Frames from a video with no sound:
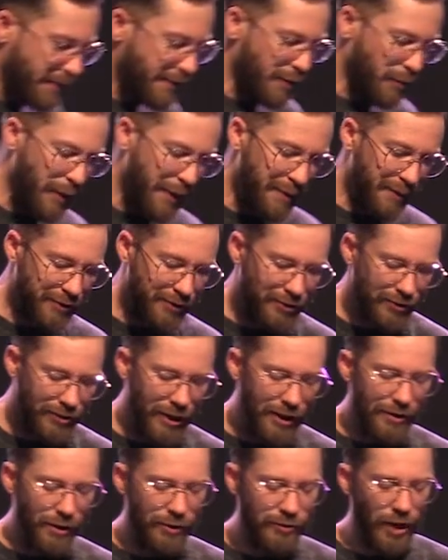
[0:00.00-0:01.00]
that we would
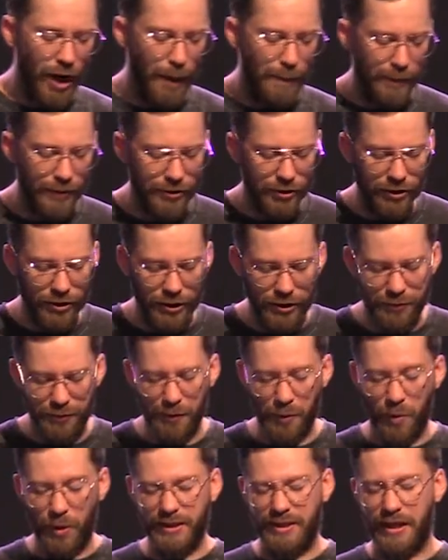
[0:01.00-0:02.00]
see those opportunities
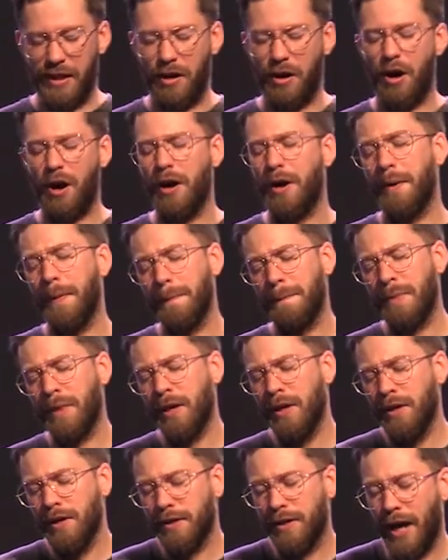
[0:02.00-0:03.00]
for what they are
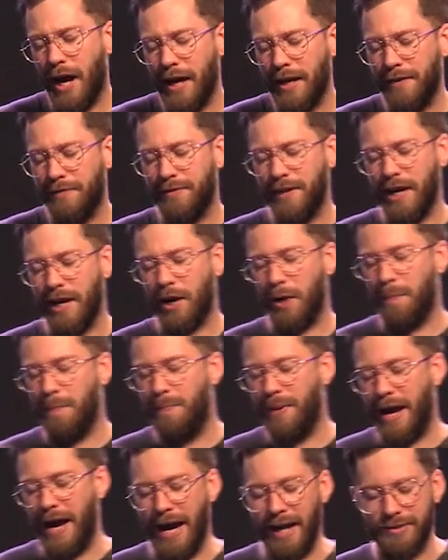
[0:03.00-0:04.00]
God, if they are
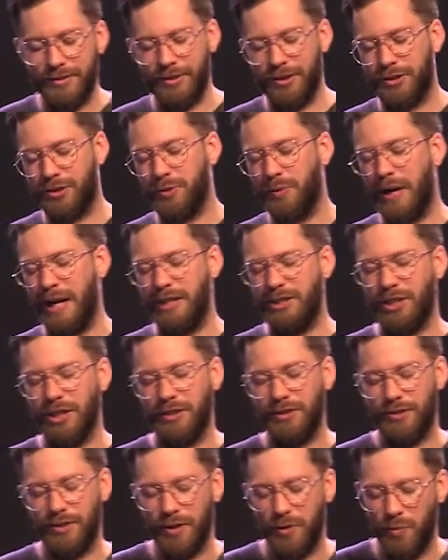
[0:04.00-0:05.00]
bad
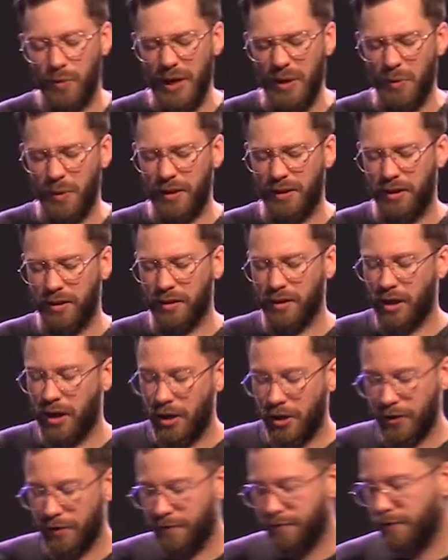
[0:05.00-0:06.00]
situations, that we would
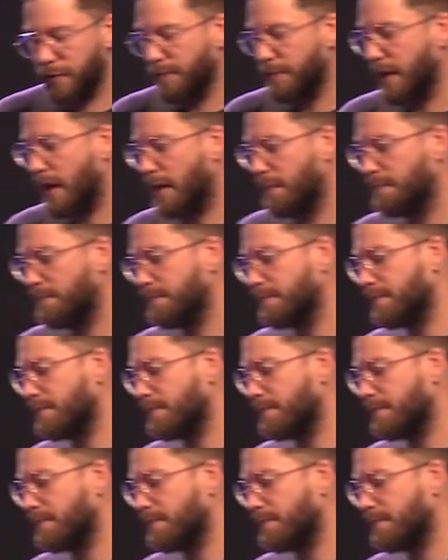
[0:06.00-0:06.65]
learn from them.